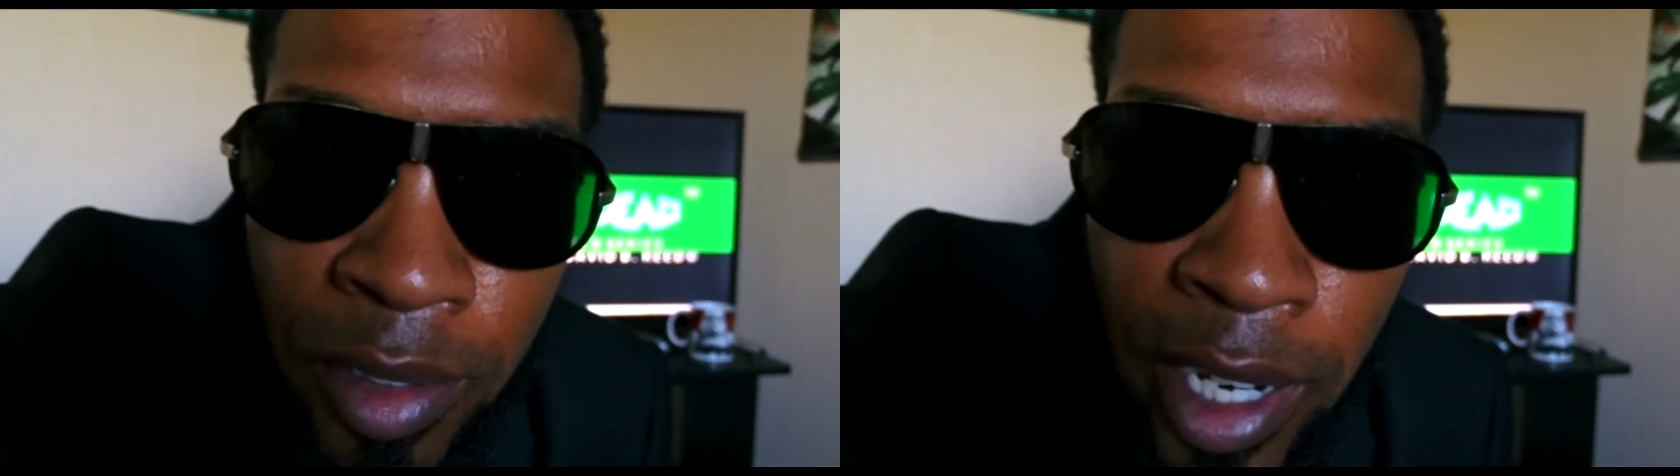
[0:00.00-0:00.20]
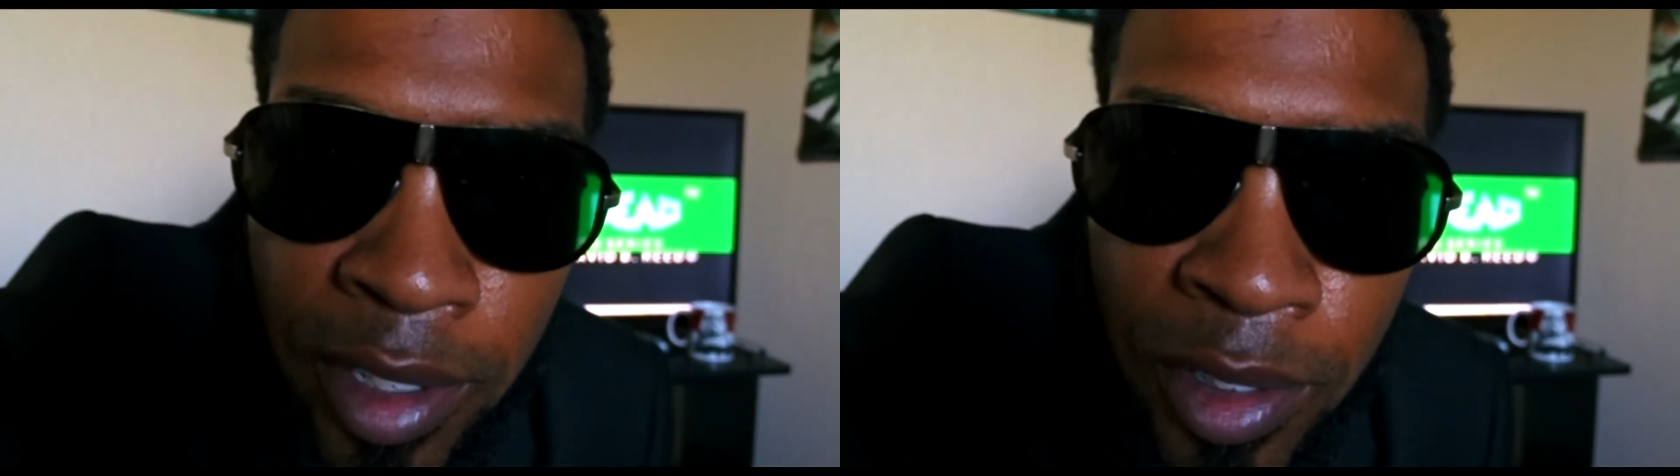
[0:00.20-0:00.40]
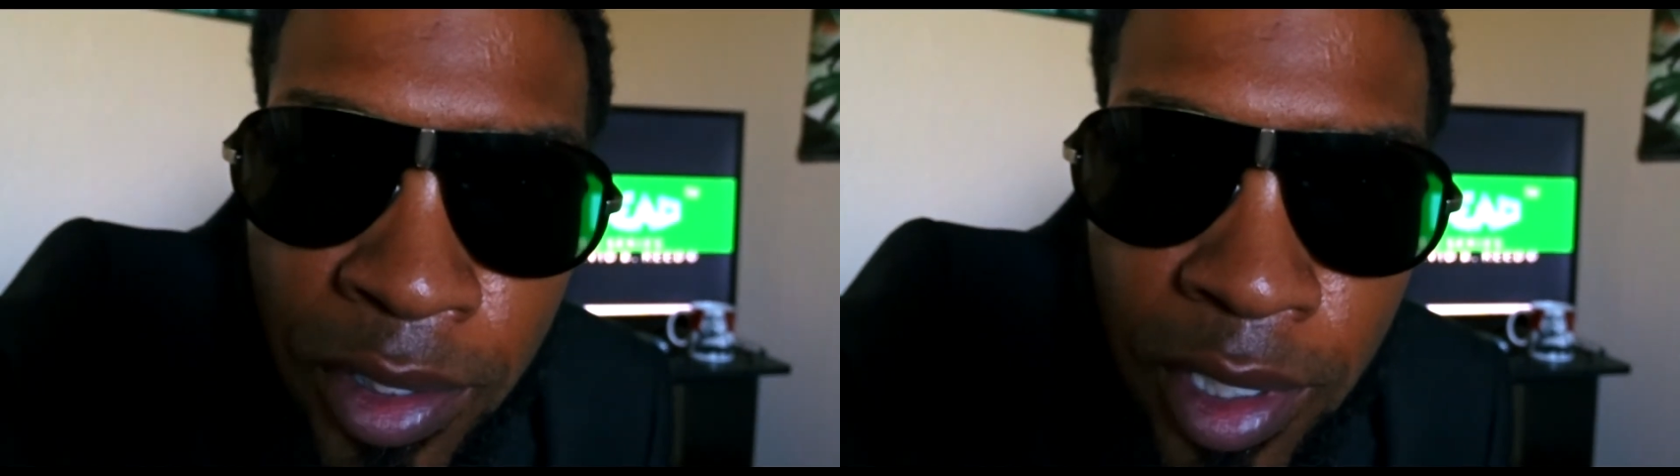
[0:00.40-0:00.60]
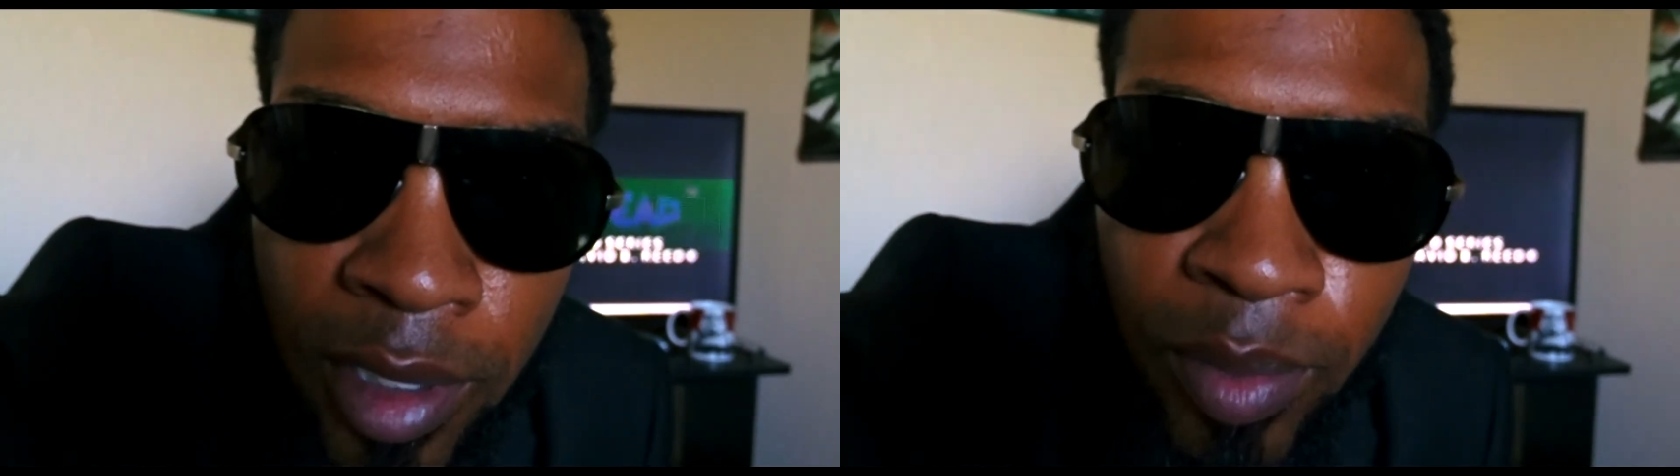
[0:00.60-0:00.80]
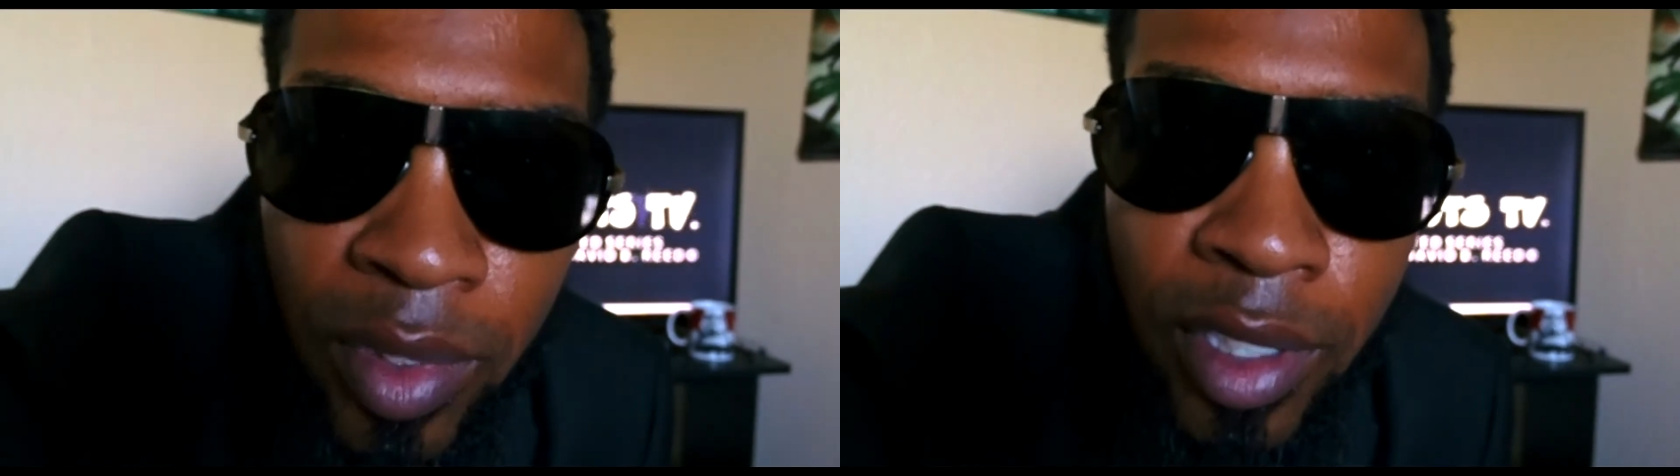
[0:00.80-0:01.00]
Anderson.
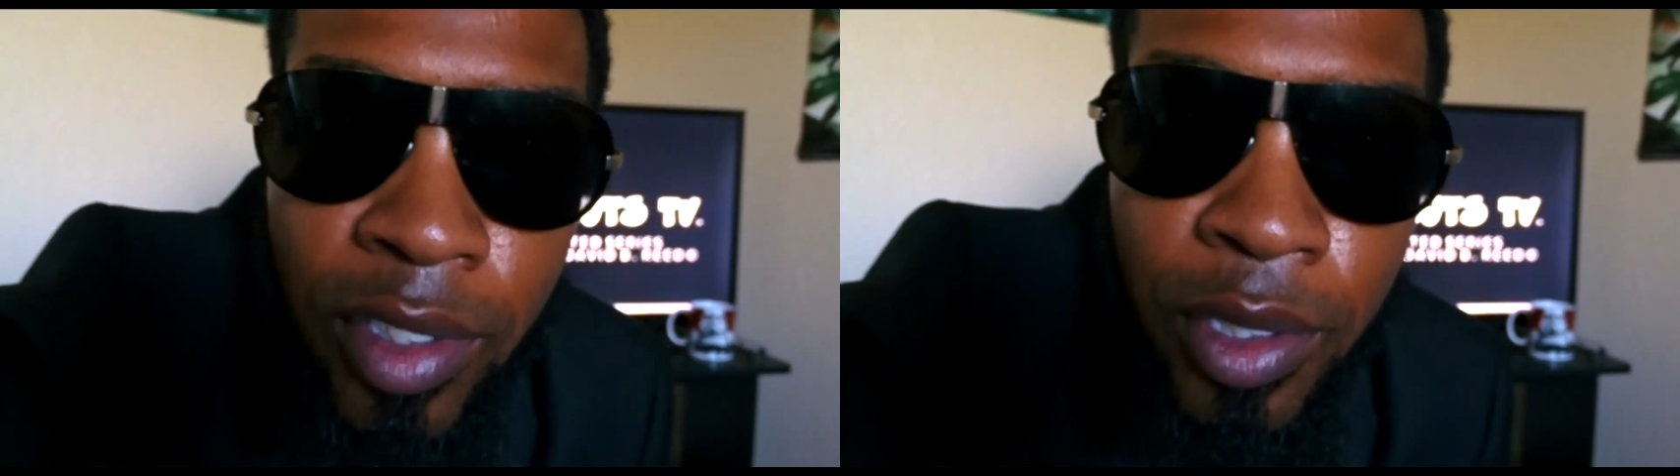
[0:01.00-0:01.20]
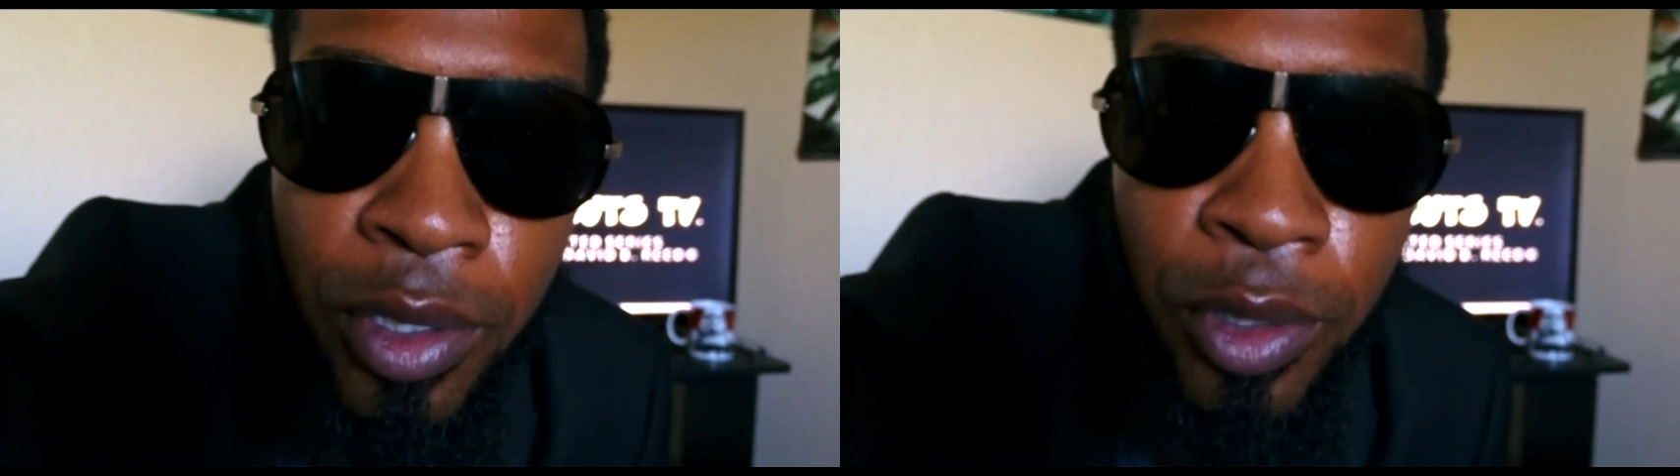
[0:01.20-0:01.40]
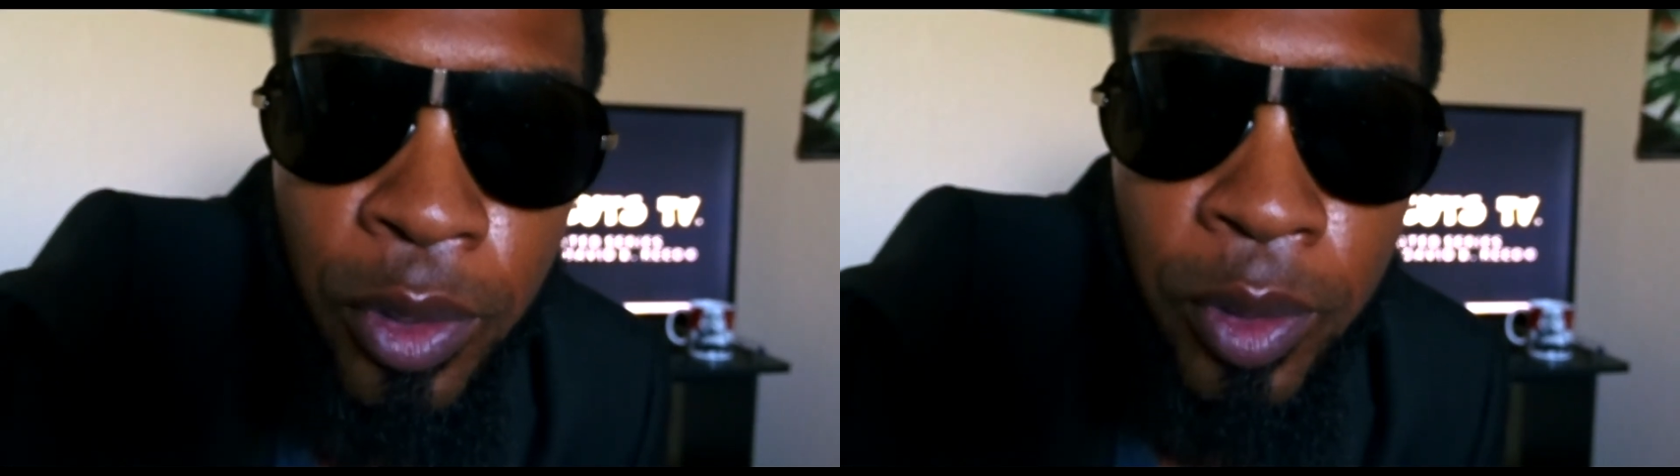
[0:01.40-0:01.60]
It's you.